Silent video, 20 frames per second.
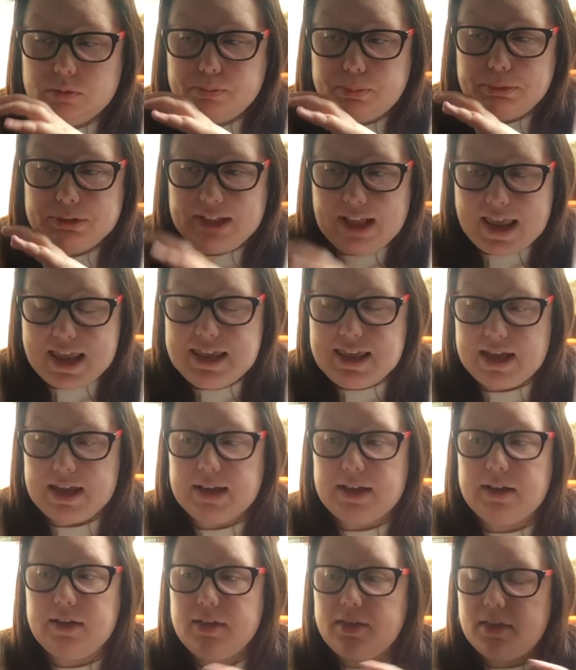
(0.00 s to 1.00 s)

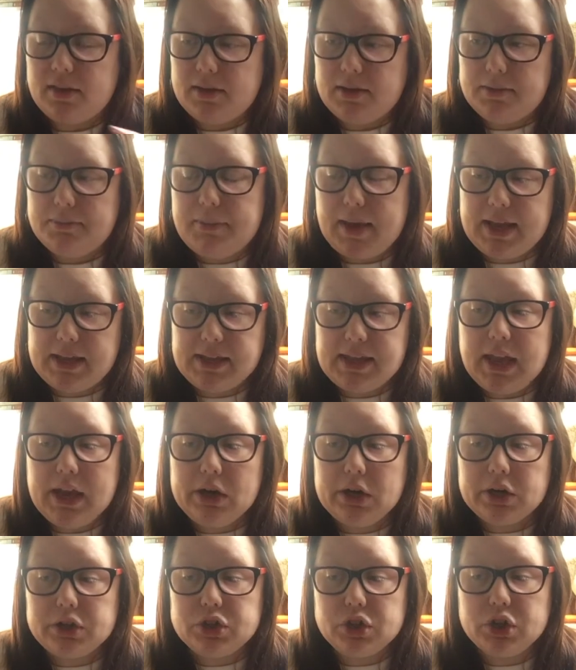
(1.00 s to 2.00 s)
plaguing the main
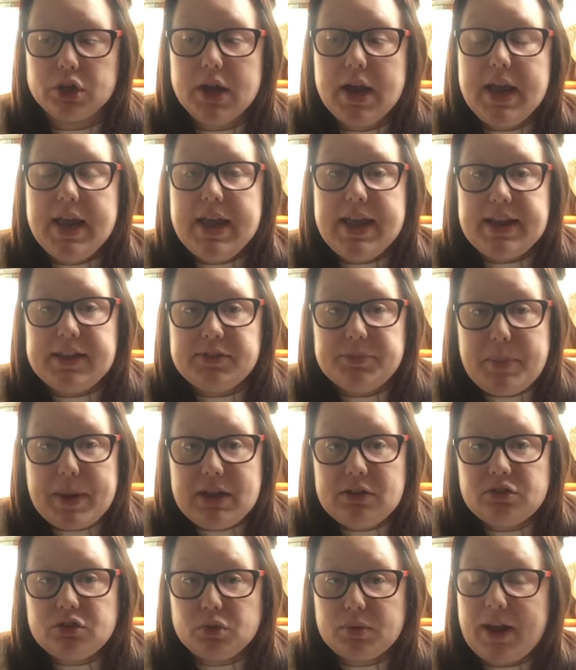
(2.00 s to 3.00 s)
character is
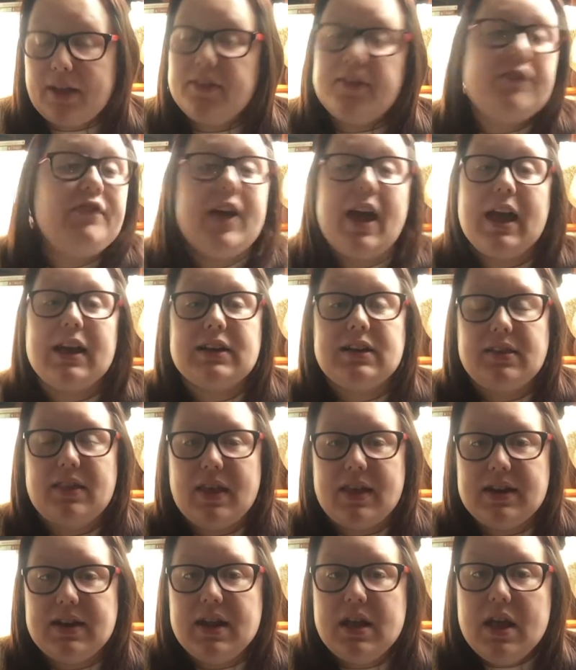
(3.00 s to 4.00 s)
based around the fact
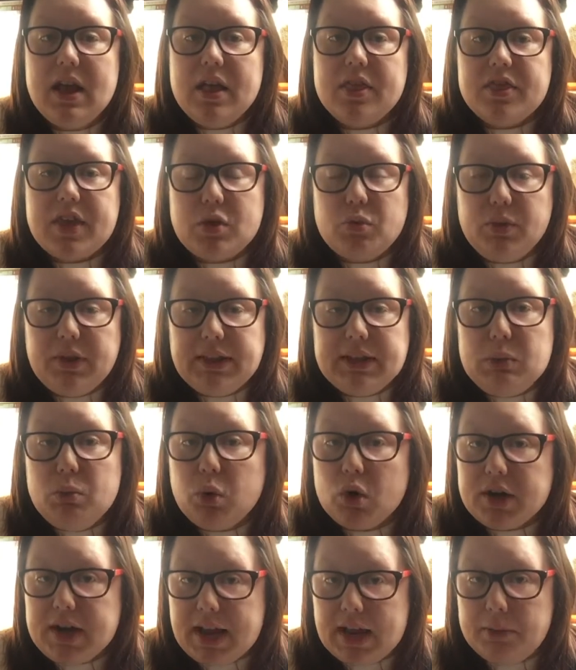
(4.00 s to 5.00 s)
that they really
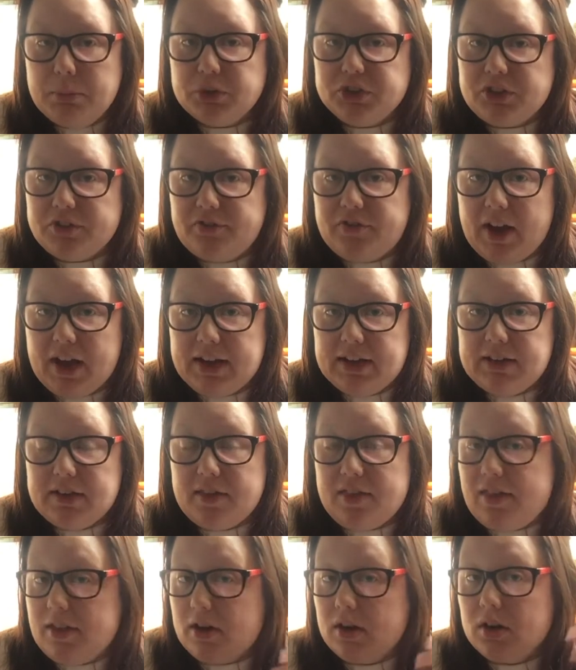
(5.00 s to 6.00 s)
weren't able to find
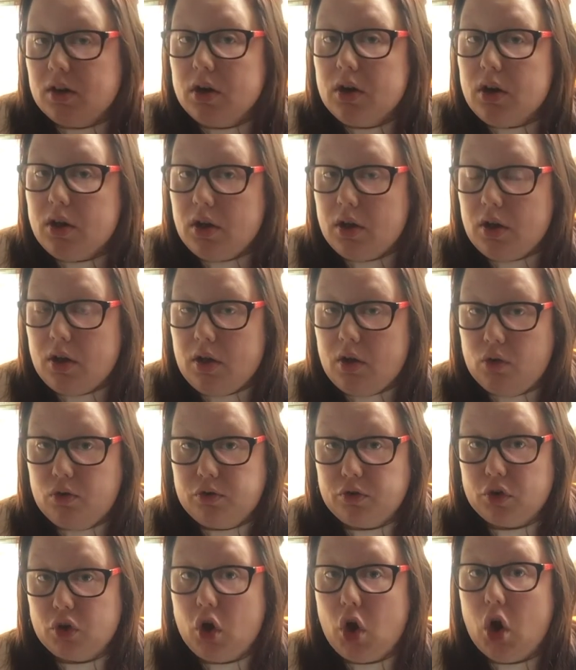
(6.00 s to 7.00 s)
their
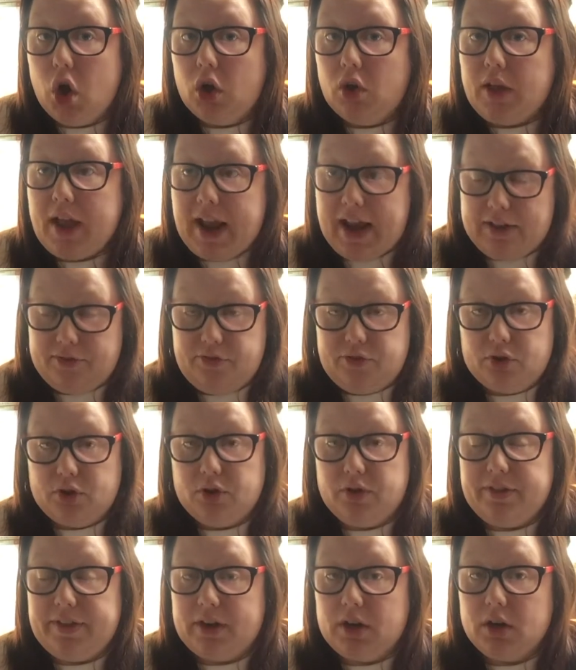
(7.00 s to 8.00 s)
overall
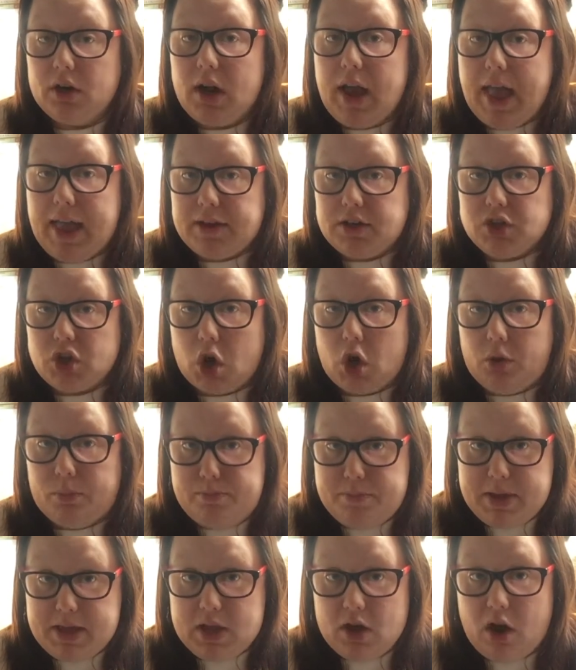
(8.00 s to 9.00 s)
answer, their end all
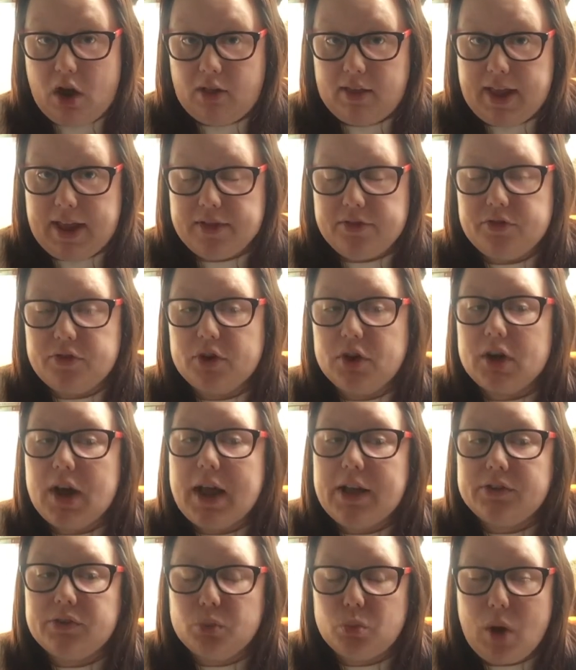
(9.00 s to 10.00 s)
be all answer,
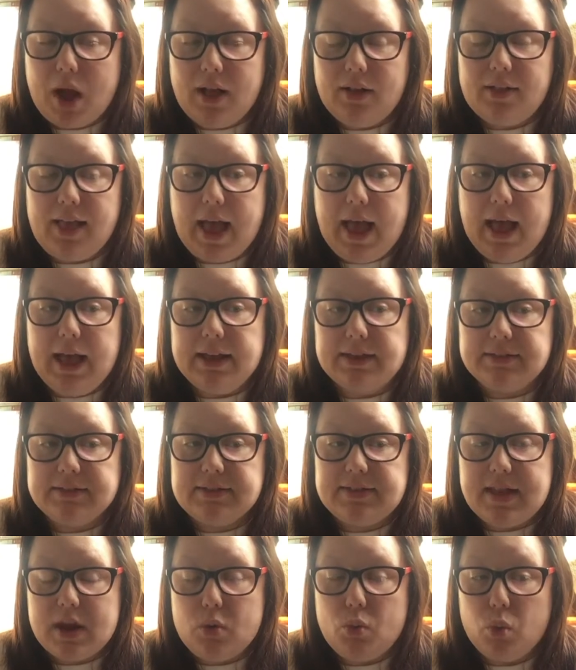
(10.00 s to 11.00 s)
as well as
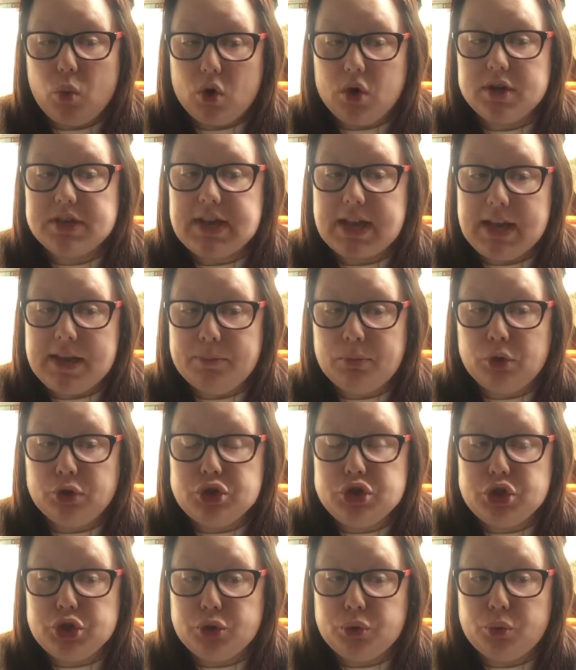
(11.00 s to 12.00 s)
they weren't able
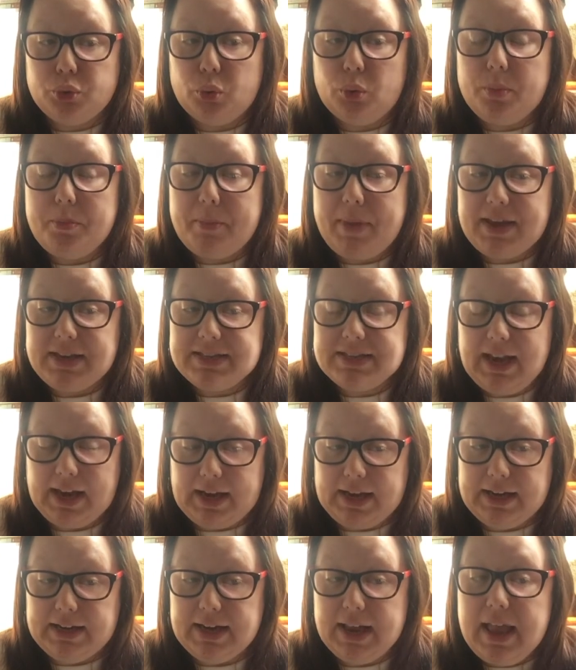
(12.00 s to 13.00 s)
to
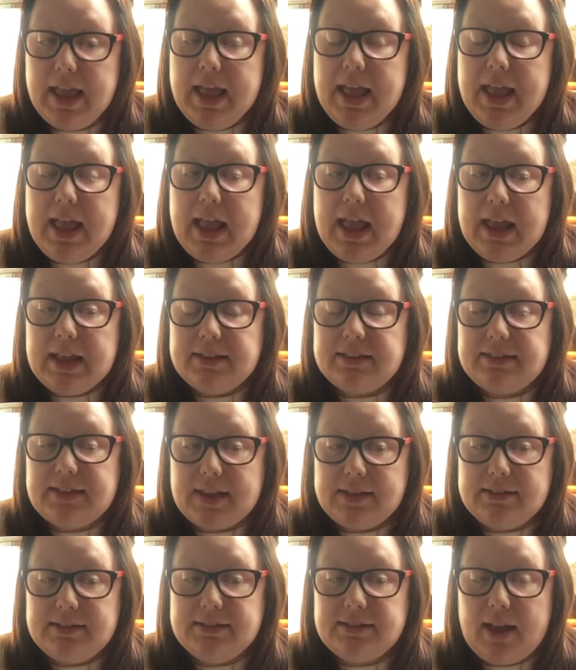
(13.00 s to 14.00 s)
maintain a
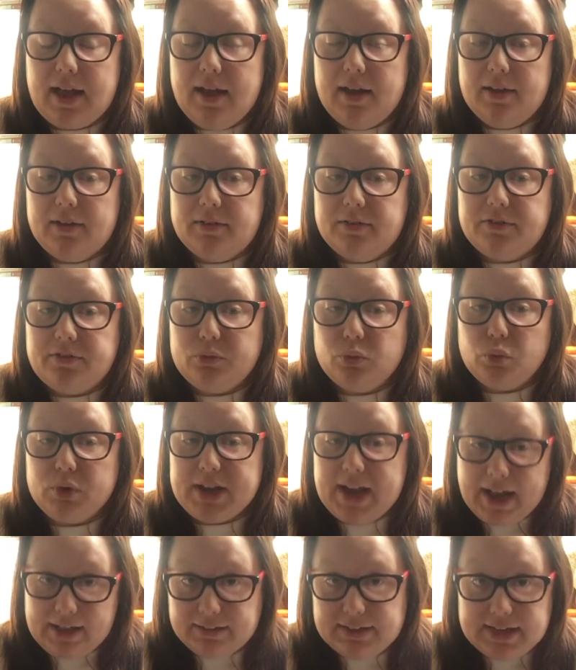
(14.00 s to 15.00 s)
sense of
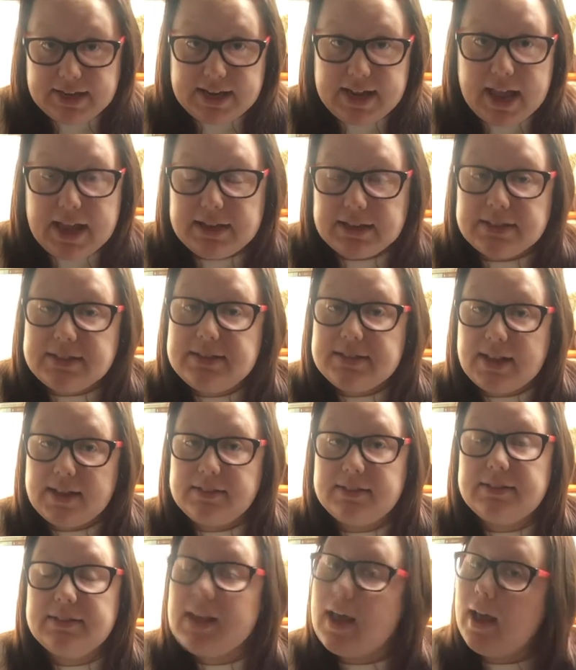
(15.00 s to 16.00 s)
reality and a sense